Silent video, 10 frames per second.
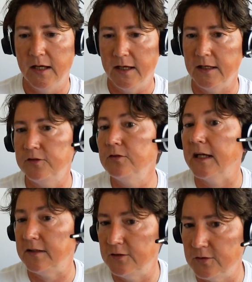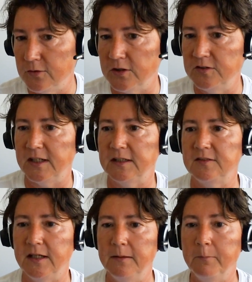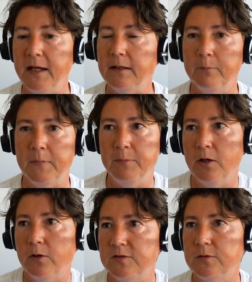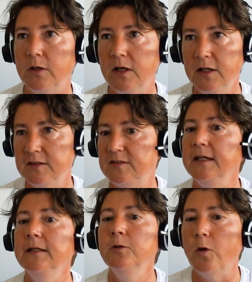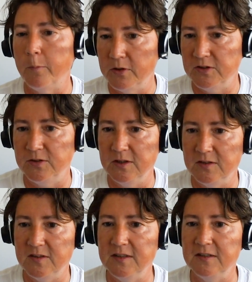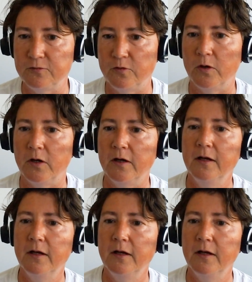and to get into contact and maybe also see new opportunities for